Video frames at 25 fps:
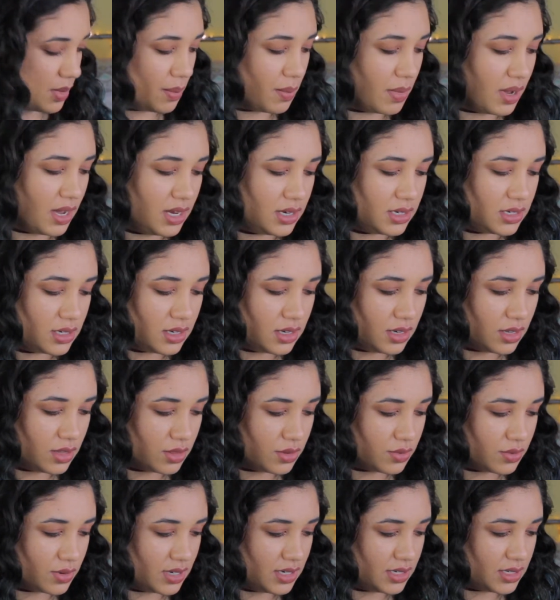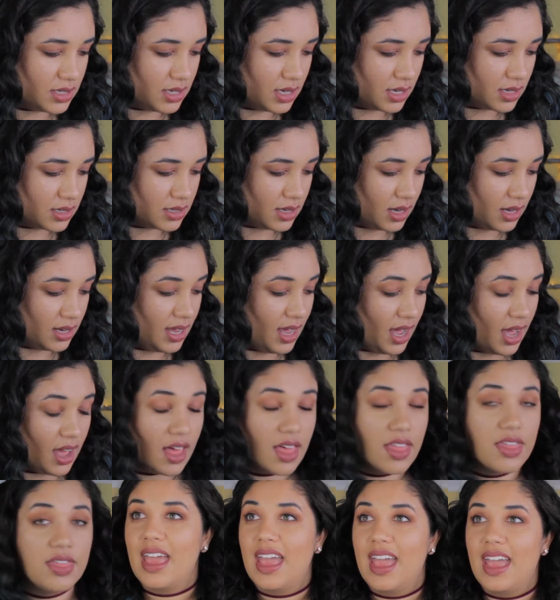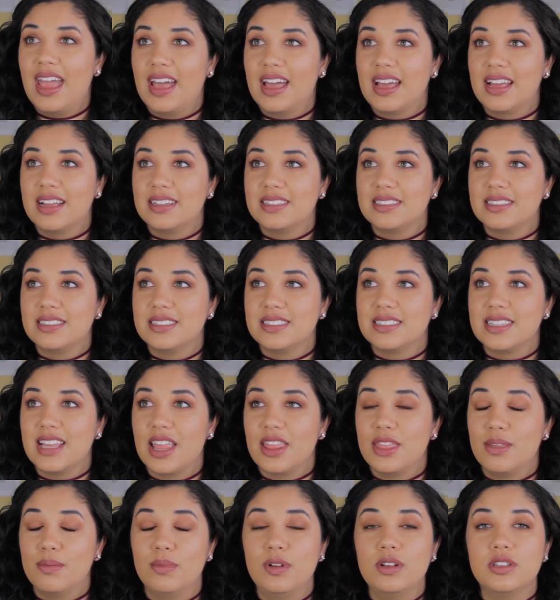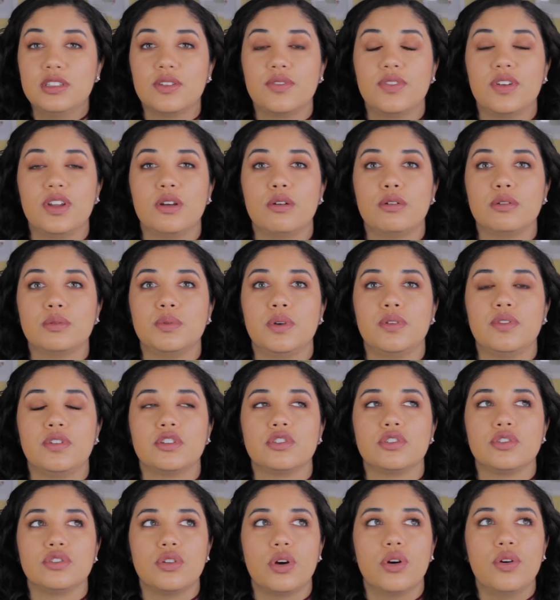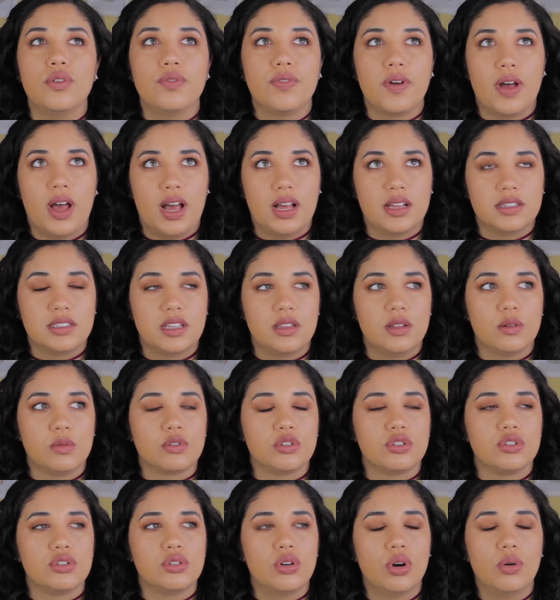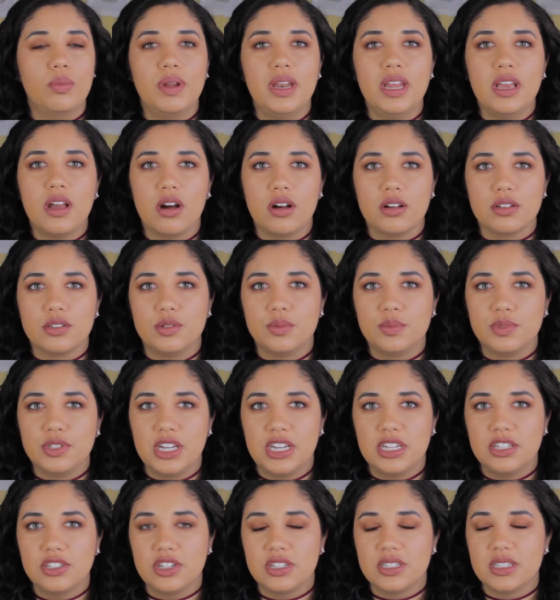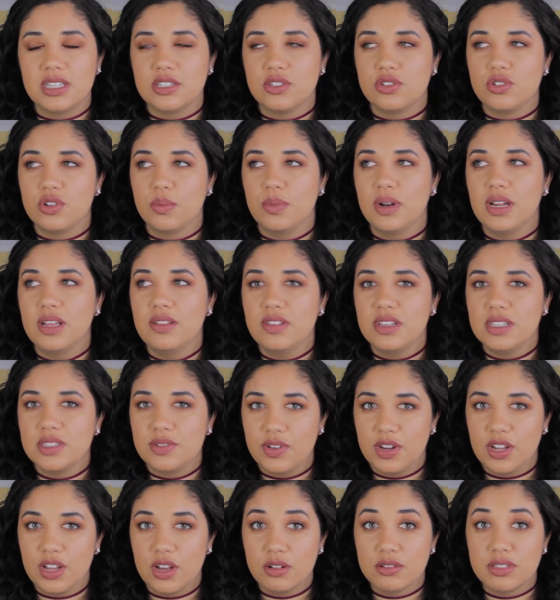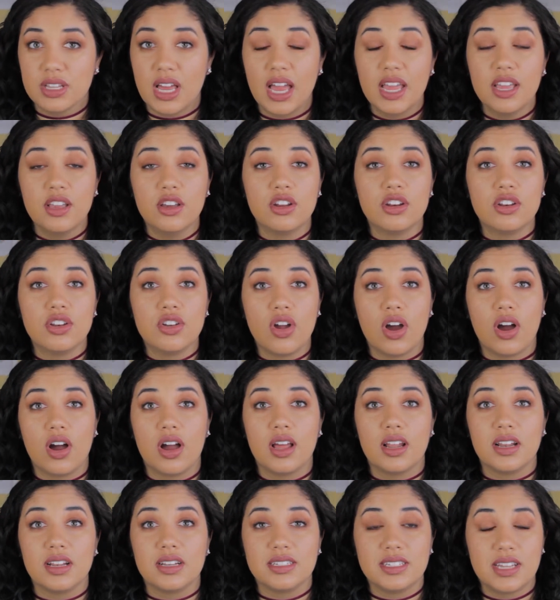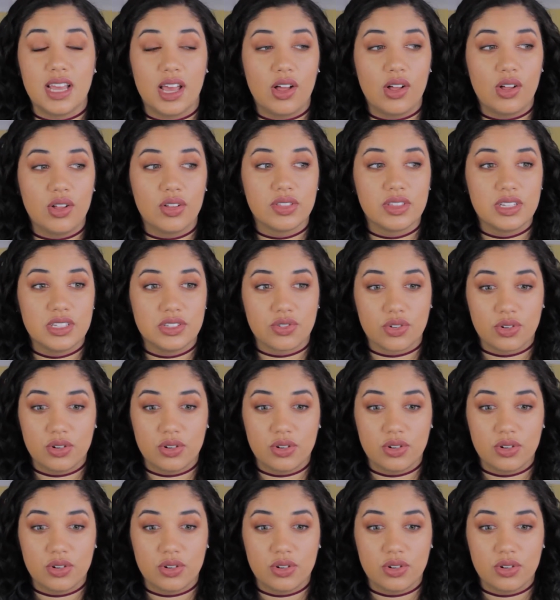my mind? 3, 6, 9, yeah. And the music video was moving so fast, and there were so many costume changes in so many of these videos, I could not tell these